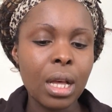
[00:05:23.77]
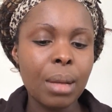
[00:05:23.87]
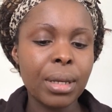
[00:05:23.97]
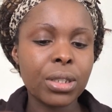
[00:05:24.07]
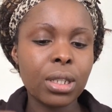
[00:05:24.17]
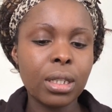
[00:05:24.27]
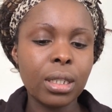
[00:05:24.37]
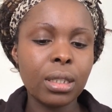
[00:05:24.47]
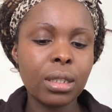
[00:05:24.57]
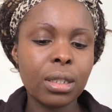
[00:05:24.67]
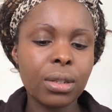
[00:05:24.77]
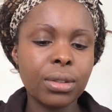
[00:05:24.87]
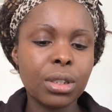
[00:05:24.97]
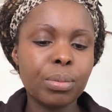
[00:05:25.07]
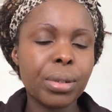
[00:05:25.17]
I'm actually
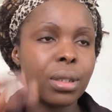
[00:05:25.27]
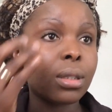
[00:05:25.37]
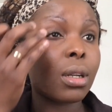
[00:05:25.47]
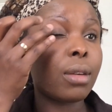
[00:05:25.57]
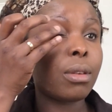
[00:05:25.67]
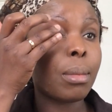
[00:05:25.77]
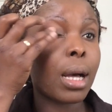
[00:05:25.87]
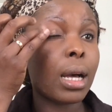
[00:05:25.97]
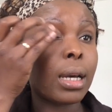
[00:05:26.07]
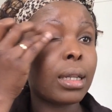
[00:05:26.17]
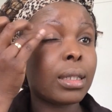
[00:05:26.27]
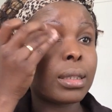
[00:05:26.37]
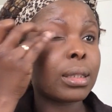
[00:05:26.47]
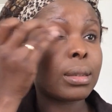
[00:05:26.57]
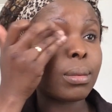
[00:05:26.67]
going to put it over my
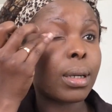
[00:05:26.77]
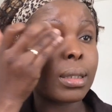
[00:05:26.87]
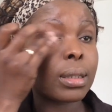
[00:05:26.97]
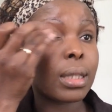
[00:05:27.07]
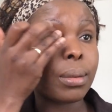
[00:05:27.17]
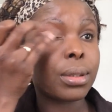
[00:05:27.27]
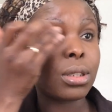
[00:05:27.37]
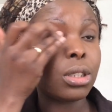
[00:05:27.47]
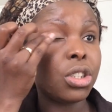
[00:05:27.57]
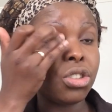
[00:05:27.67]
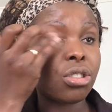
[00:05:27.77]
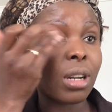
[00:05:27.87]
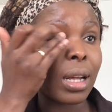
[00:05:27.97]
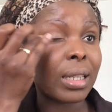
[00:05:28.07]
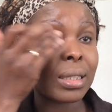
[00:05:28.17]
eyelids as well because I want to
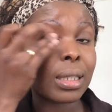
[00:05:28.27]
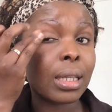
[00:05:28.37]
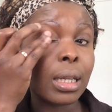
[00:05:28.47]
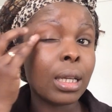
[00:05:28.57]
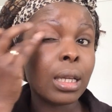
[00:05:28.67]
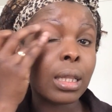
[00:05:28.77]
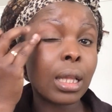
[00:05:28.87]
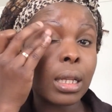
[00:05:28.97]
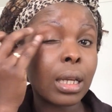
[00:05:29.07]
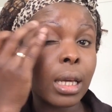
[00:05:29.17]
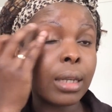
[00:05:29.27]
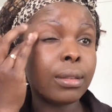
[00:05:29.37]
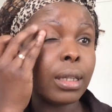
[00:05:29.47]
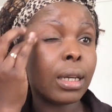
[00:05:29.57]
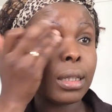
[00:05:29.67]
neutralize that
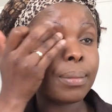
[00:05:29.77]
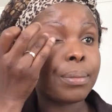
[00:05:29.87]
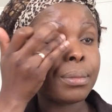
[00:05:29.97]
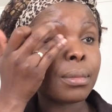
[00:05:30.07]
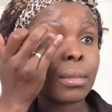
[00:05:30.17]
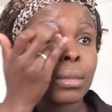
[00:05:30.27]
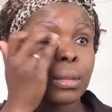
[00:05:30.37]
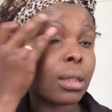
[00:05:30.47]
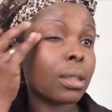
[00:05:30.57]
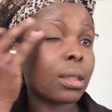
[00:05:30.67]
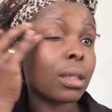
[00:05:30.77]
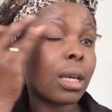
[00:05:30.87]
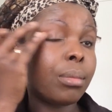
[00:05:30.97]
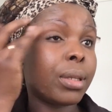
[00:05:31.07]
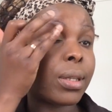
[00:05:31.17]
area.
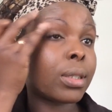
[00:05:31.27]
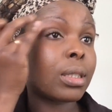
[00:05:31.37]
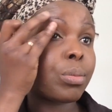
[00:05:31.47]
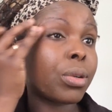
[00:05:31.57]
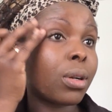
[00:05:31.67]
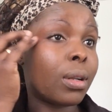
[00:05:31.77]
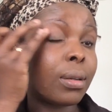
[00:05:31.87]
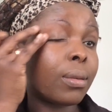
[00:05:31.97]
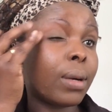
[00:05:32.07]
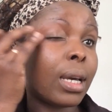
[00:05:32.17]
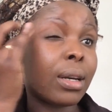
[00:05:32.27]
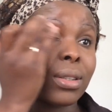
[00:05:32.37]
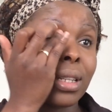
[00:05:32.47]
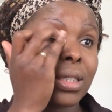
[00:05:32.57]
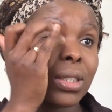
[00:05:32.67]
And because it's prolonged wear, I
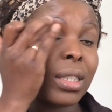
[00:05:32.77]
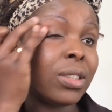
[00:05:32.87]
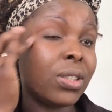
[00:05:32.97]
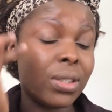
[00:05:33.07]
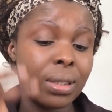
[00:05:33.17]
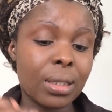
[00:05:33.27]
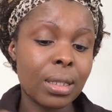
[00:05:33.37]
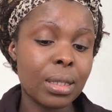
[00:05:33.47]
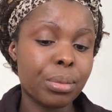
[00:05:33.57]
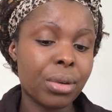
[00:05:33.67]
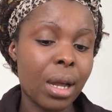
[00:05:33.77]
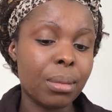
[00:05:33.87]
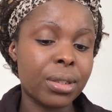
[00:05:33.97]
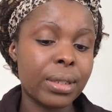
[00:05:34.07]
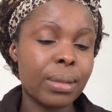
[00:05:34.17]
could actually use this as a
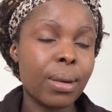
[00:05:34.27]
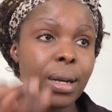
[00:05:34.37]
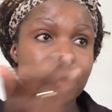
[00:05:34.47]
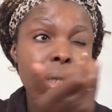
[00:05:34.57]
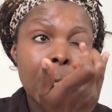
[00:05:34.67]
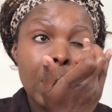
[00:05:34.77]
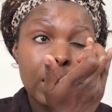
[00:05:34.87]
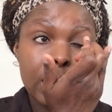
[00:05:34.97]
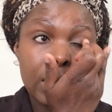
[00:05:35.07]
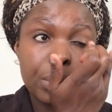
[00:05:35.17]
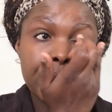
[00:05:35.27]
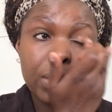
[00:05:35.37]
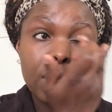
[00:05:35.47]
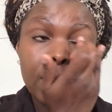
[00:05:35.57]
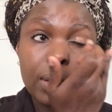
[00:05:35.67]
primer as well, just to
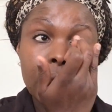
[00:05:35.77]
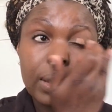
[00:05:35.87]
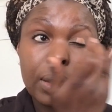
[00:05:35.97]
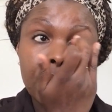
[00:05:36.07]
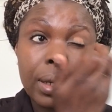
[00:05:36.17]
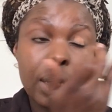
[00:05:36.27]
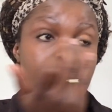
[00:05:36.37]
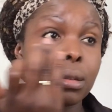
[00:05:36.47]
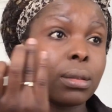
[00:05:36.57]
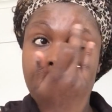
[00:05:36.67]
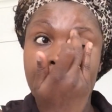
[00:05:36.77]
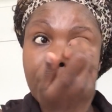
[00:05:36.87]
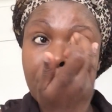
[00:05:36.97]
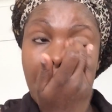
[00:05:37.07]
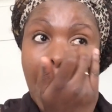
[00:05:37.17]
prolong the wear of
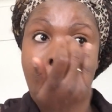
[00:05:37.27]
your